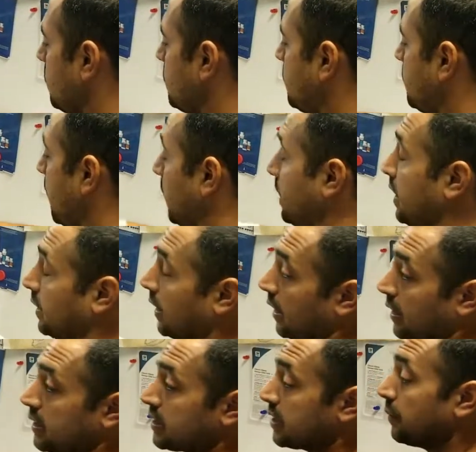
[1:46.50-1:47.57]
technique that
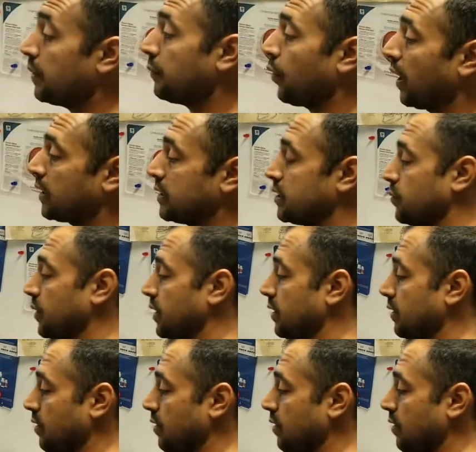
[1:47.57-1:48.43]
needs to be practiced when you